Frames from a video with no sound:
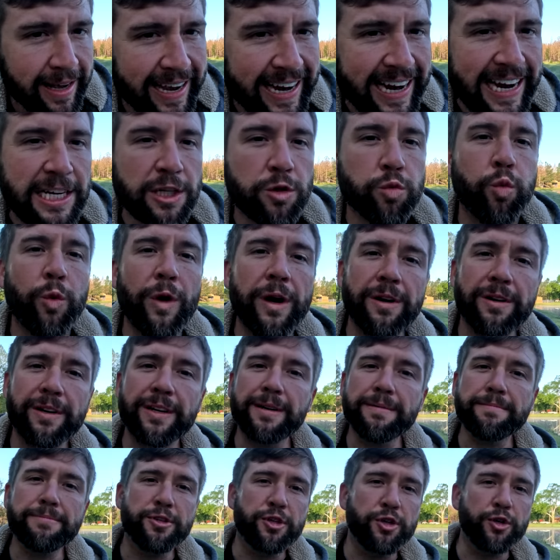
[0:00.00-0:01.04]
Hey guys,
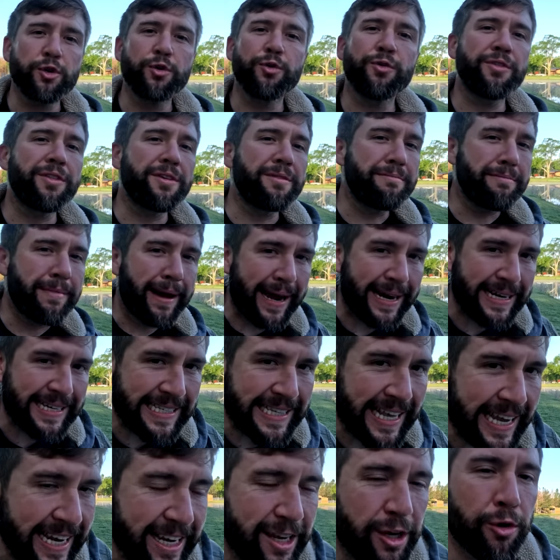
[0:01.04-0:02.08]
welcome to the
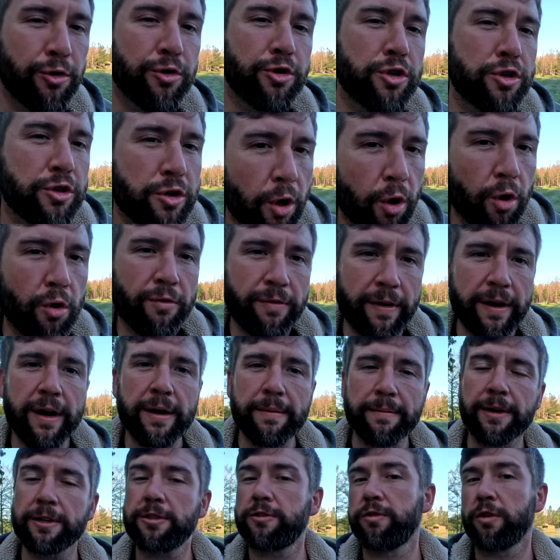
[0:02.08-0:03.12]
Mac's. Thank you so
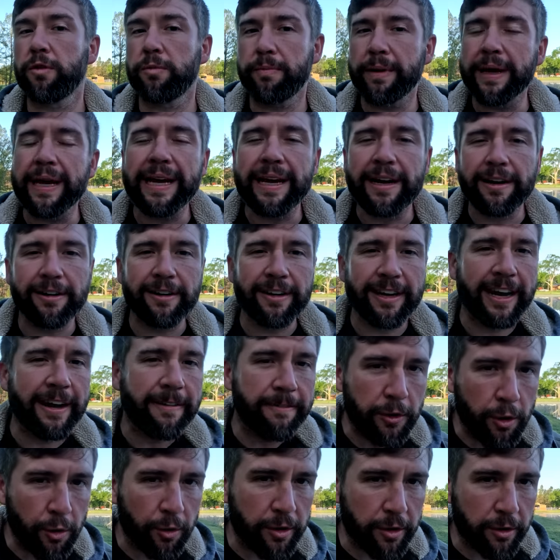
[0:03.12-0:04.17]
very much for being here today.
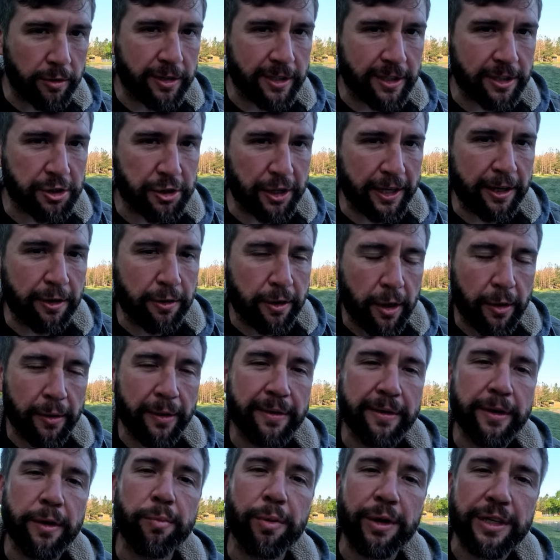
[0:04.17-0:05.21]
If you are new to the channel, go
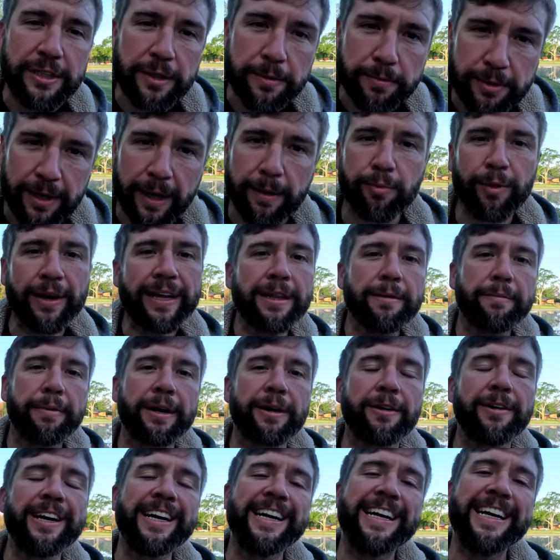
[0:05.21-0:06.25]
down here, press subscribe, ring the
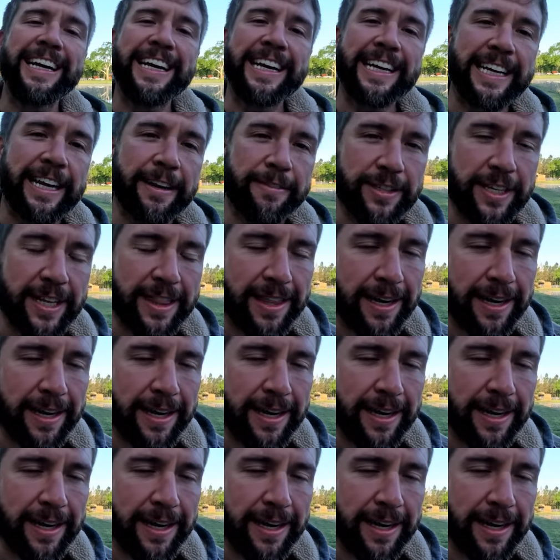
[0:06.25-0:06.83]
bell, give us